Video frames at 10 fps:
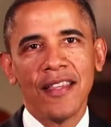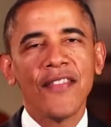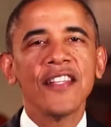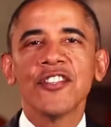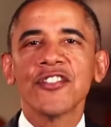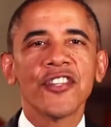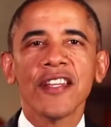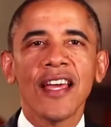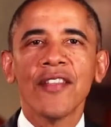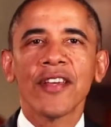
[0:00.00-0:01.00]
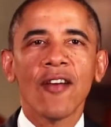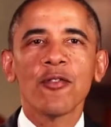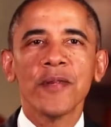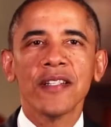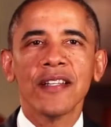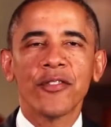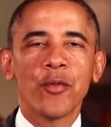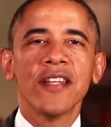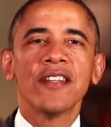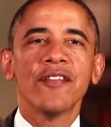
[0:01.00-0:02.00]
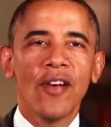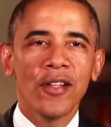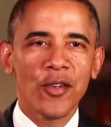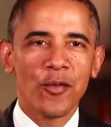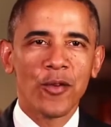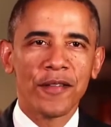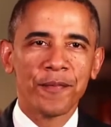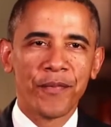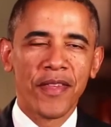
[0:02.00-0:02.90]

that they just shut down the government and threatened default over it.